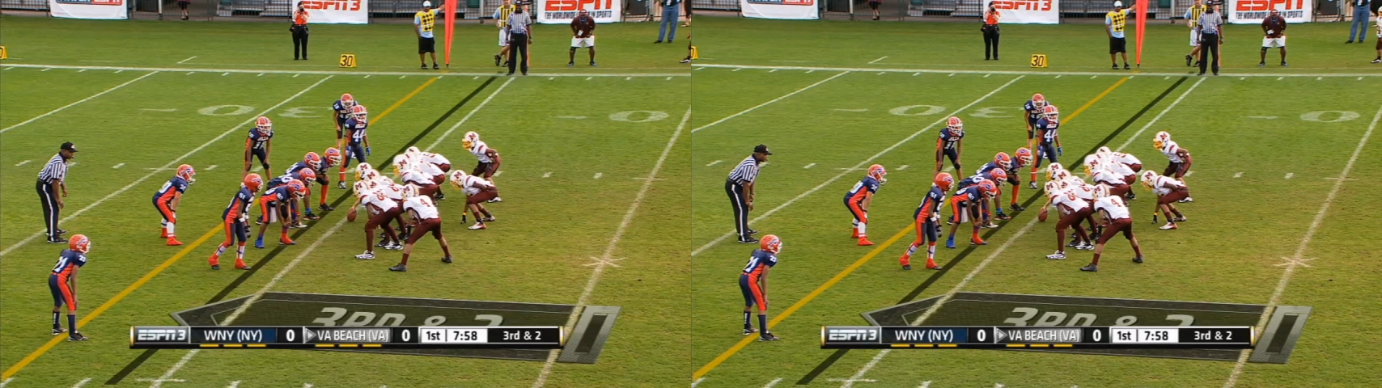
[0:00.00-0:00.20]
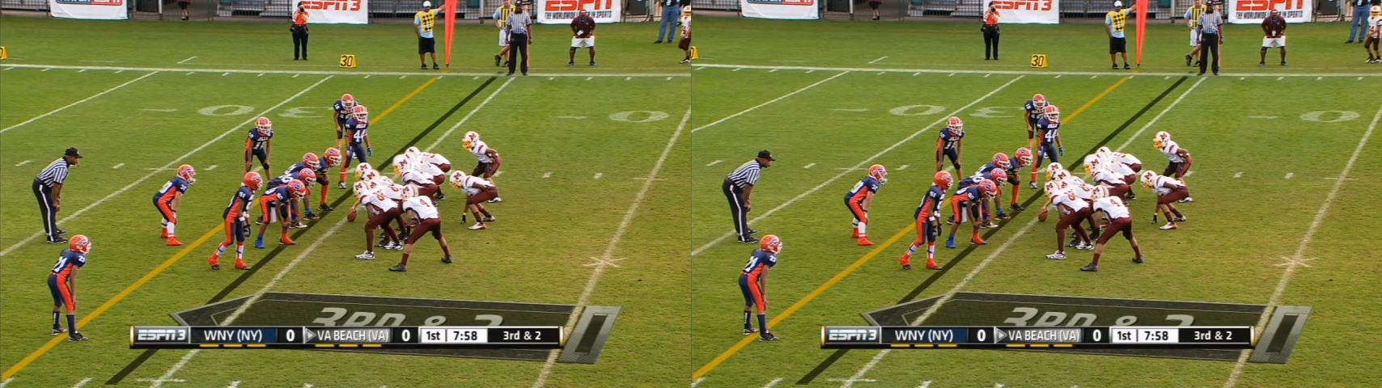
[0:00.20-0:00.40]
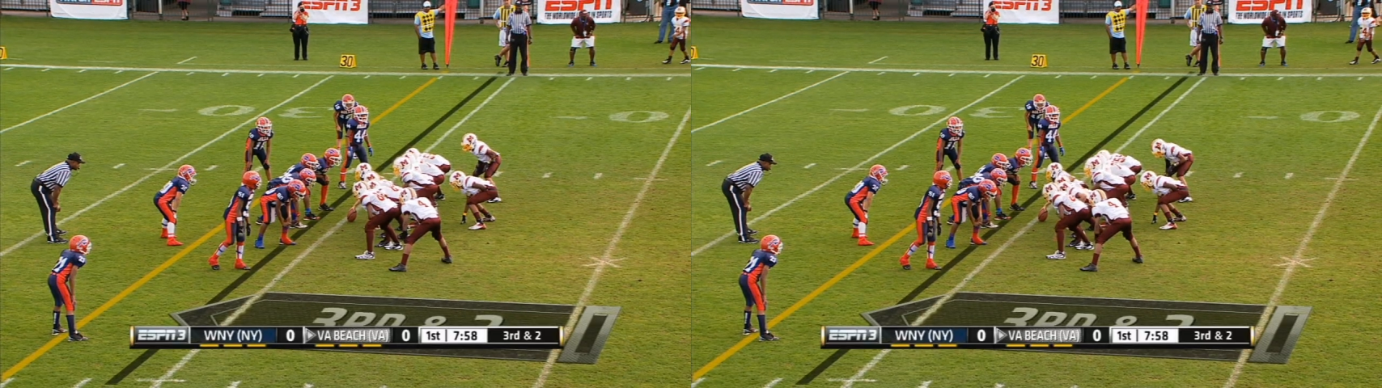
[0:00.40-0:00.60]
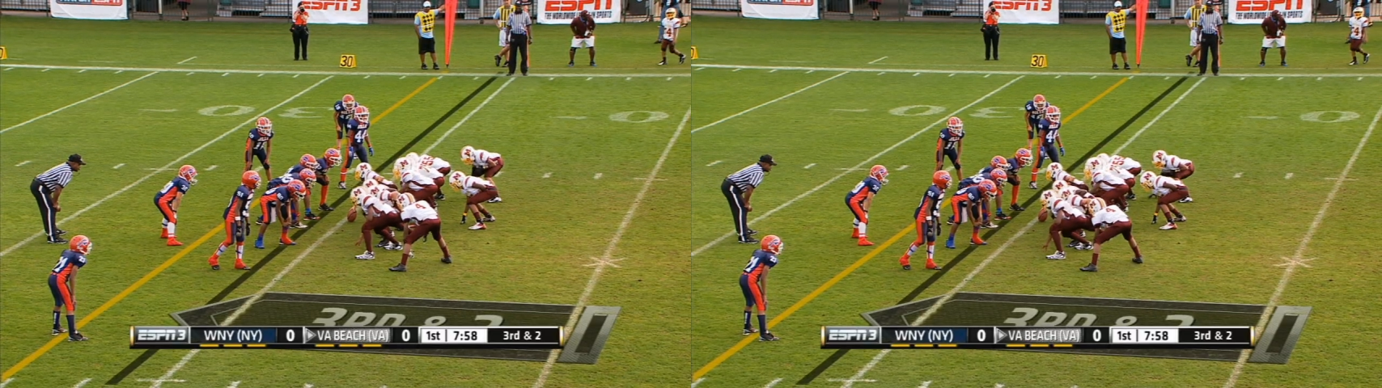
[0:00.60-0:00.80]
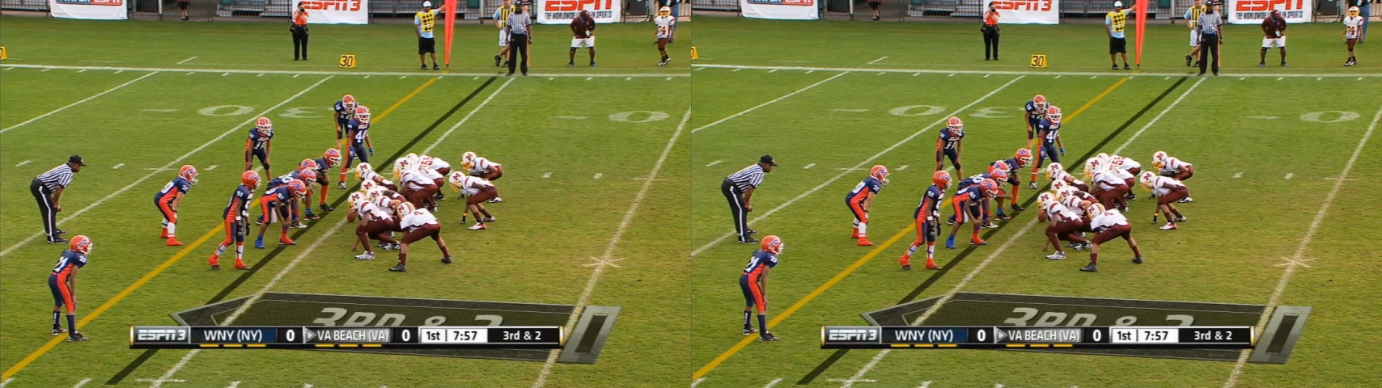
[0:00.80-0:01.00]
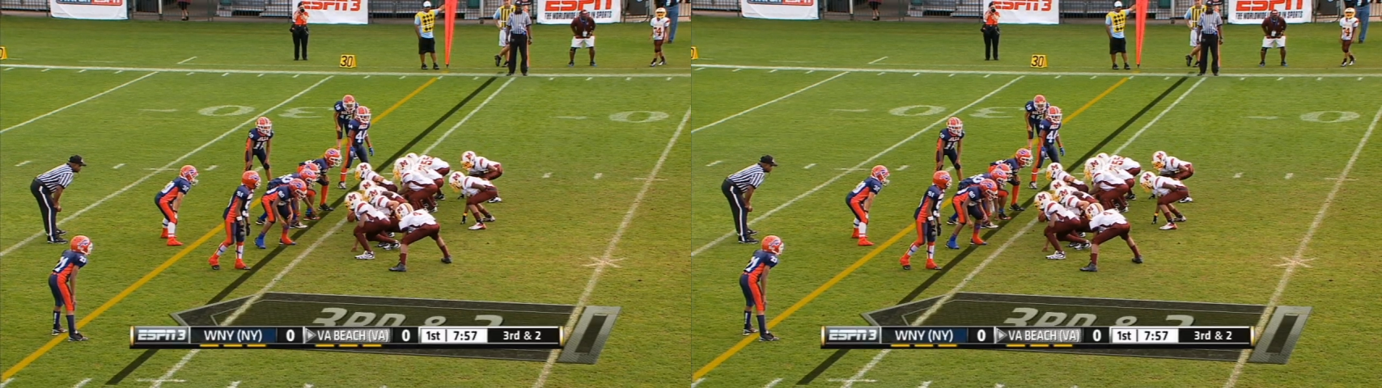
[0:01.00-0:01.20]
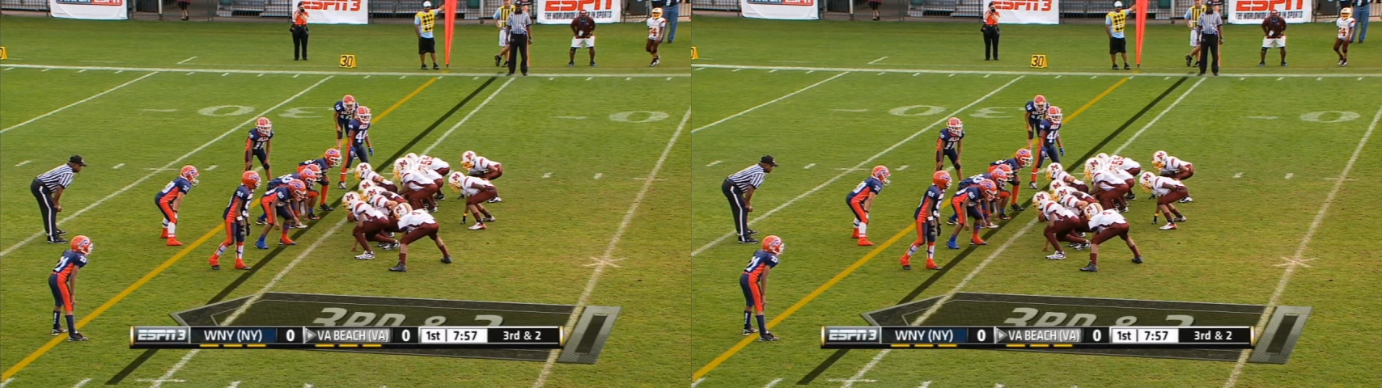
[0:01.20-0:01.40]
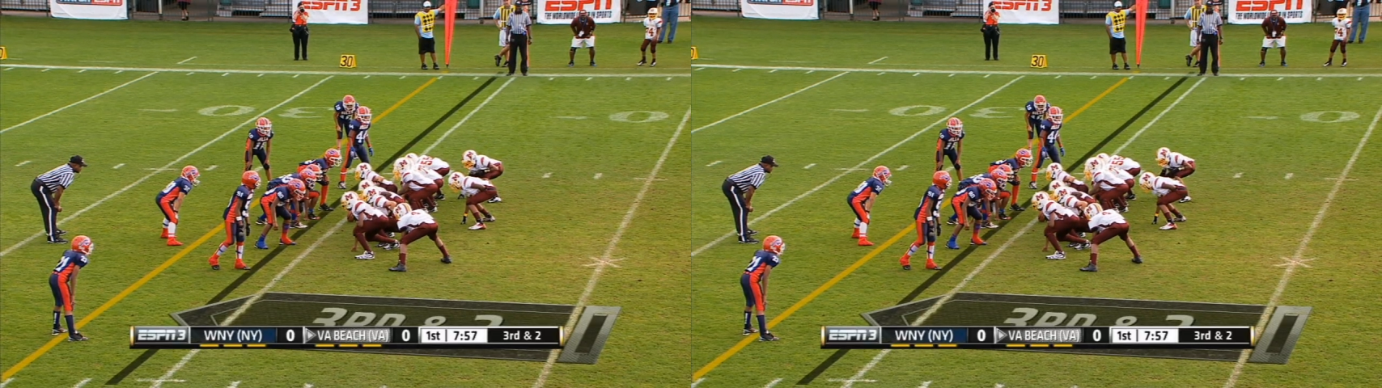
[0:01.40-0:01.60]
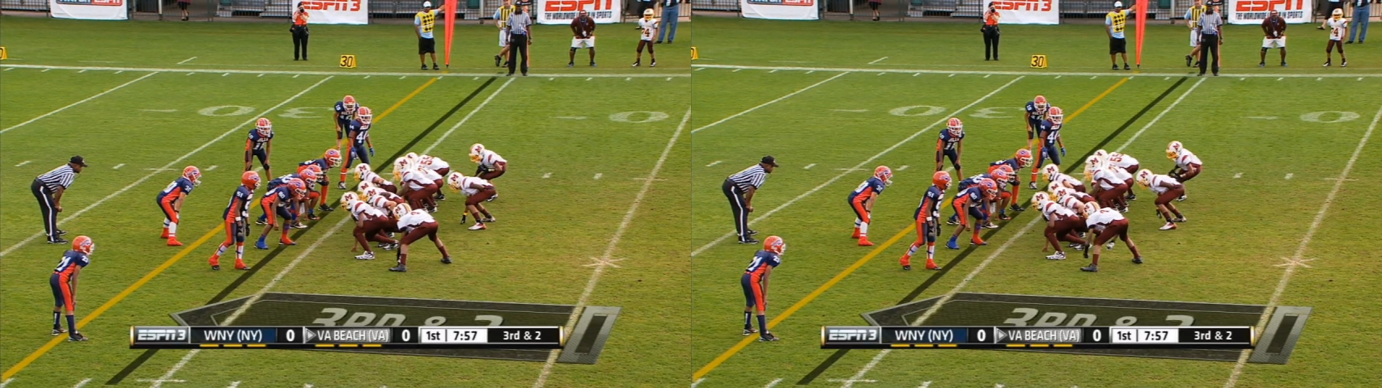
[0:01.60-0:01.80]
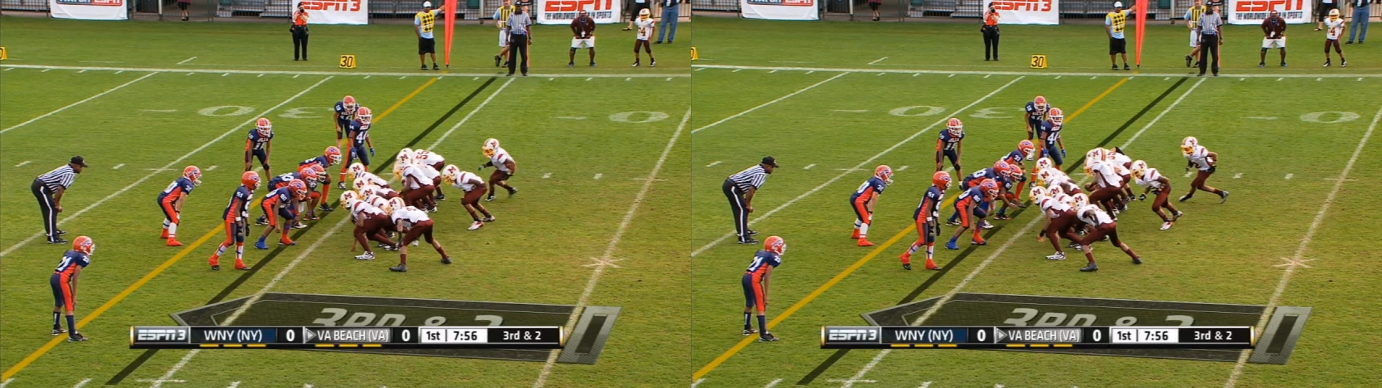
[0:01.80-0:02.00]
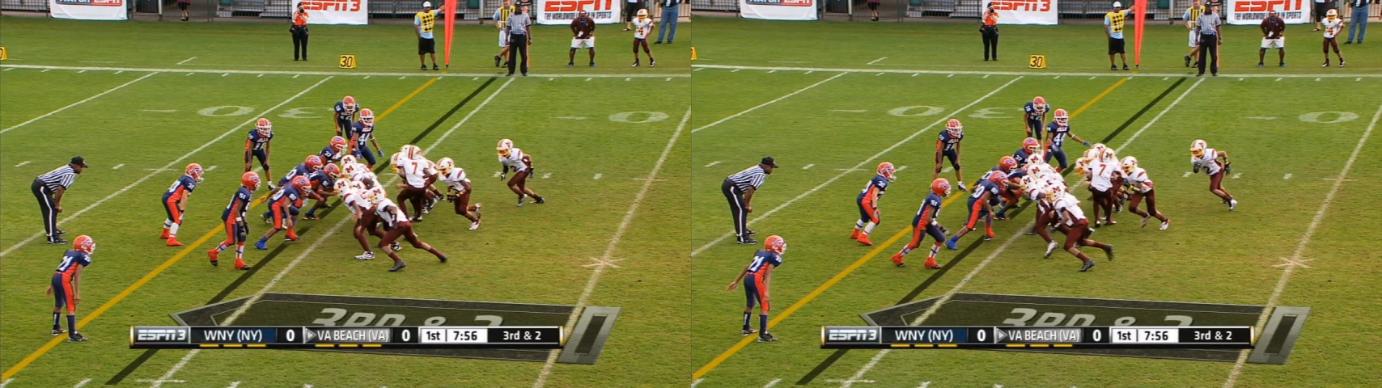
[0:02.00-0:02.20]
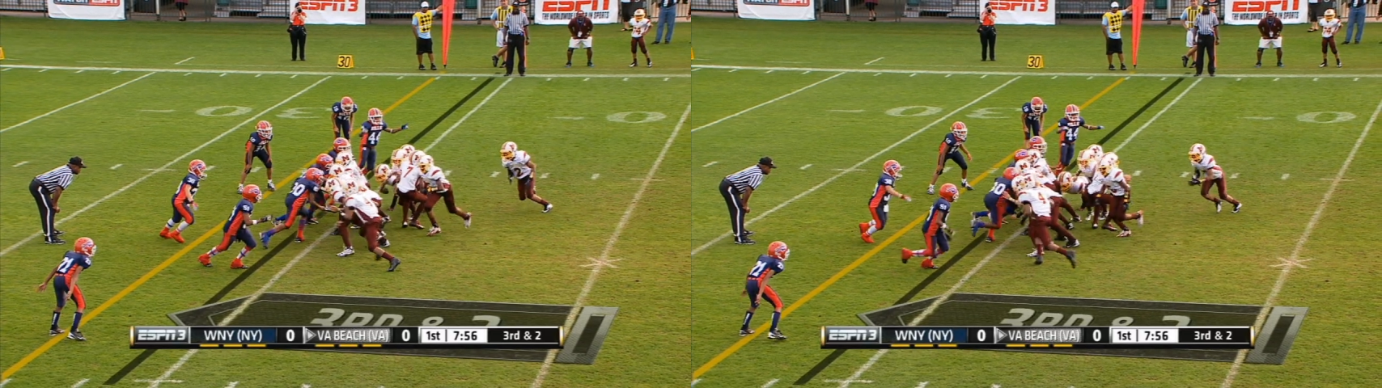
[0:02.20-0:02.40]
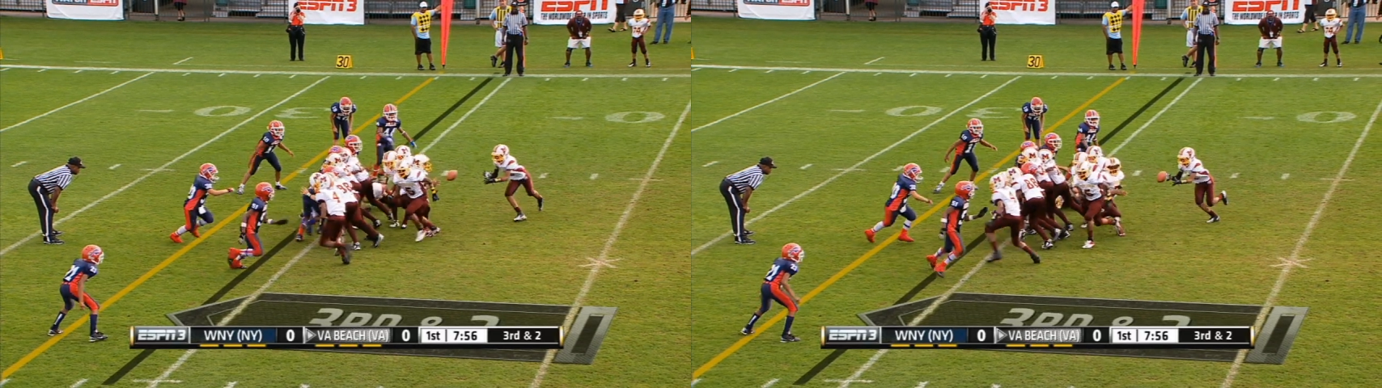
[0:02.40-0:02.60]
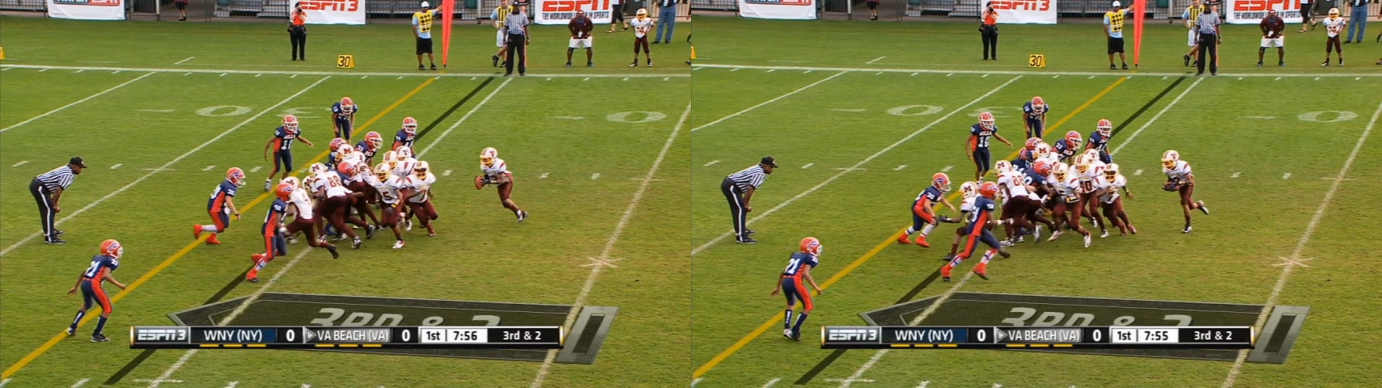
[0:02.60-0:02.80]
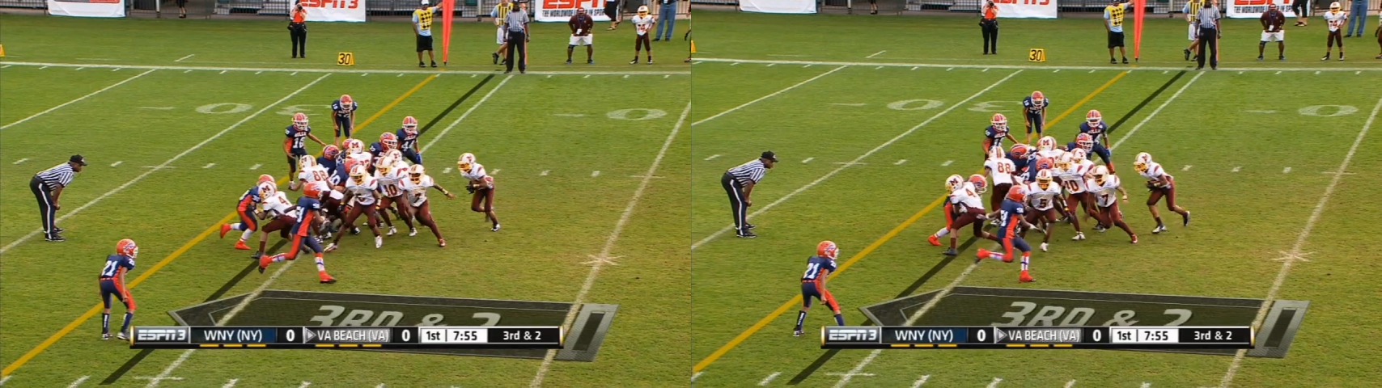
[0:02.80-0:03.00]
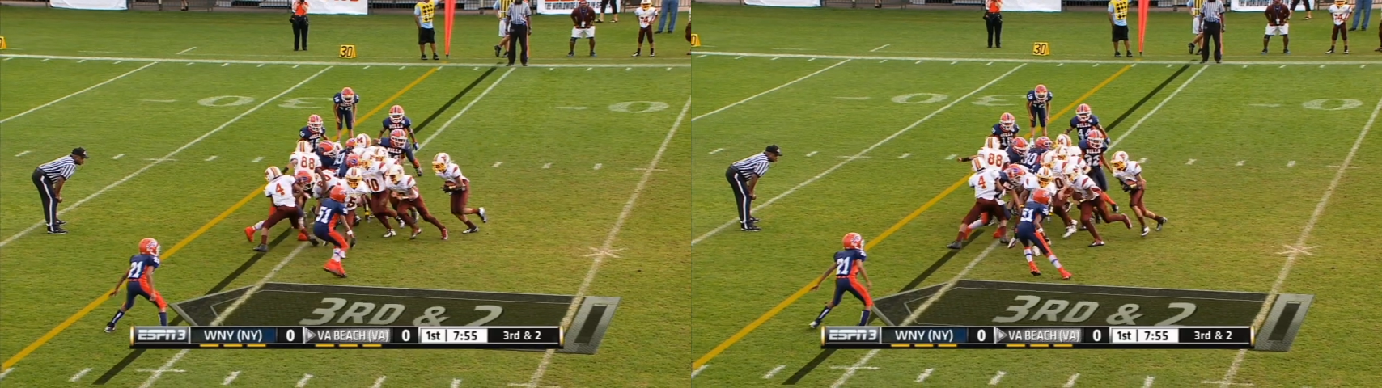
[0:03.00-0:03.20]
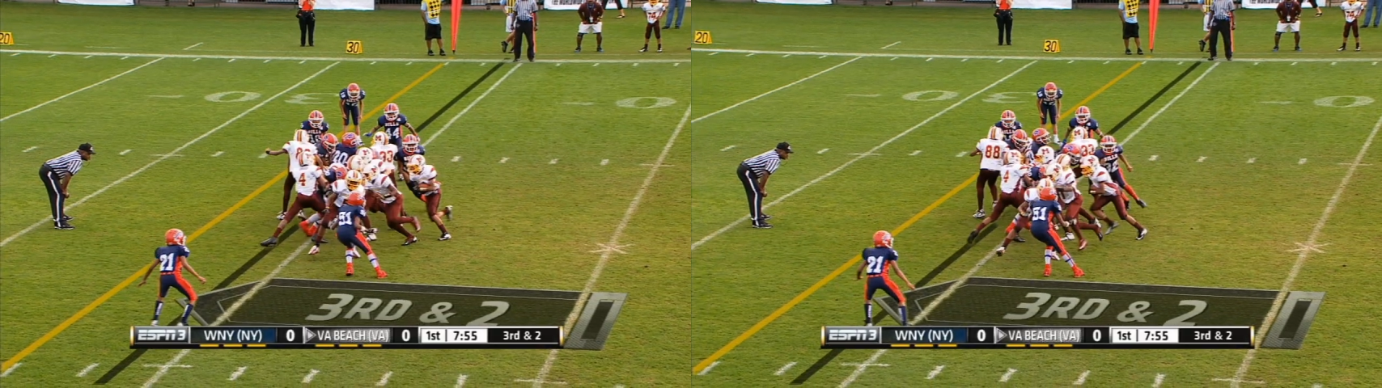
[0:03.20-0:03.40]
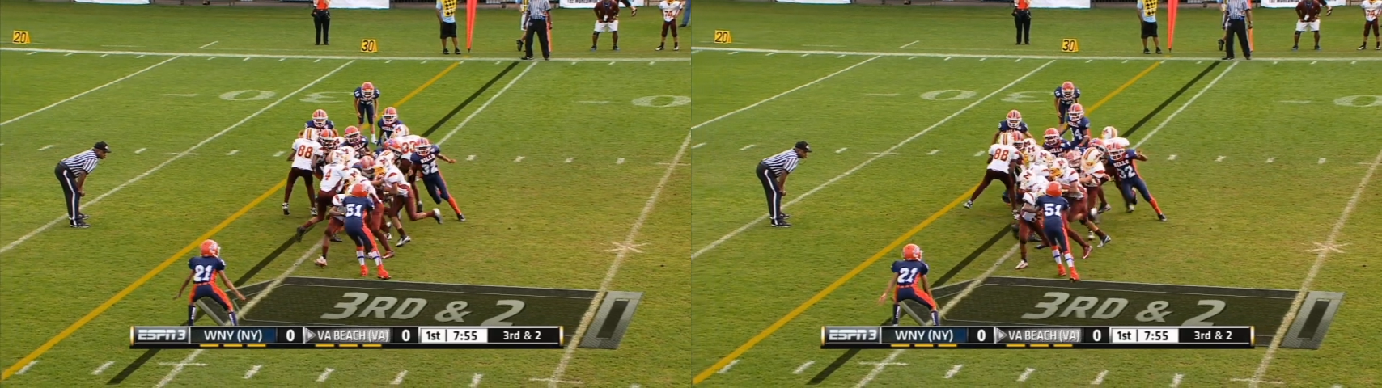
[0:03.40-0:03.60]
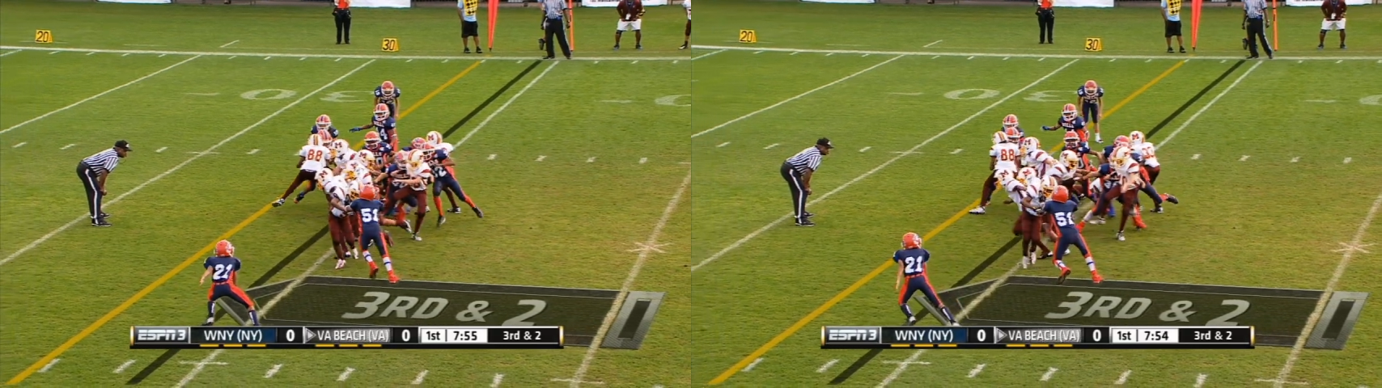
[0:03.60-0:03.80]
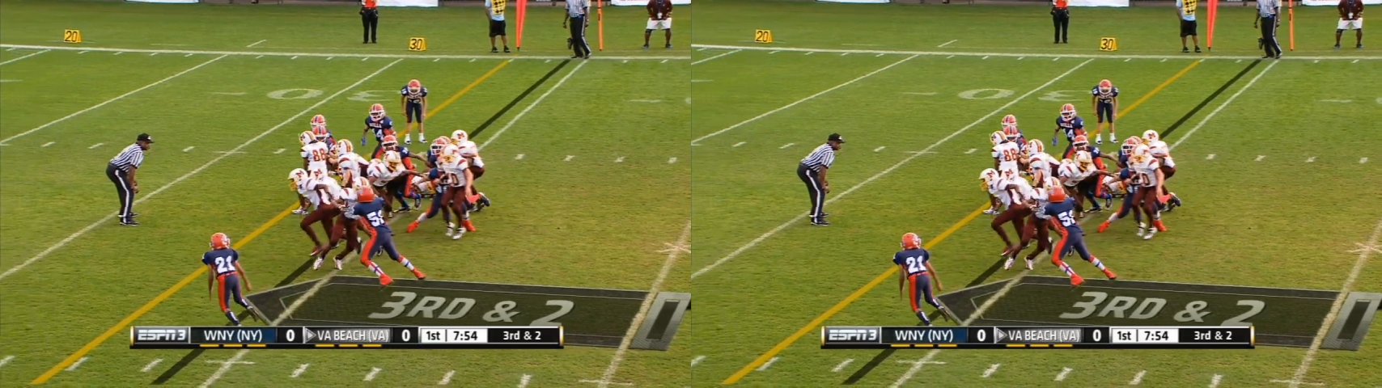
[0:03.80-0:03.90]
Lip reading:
(no speaker visible)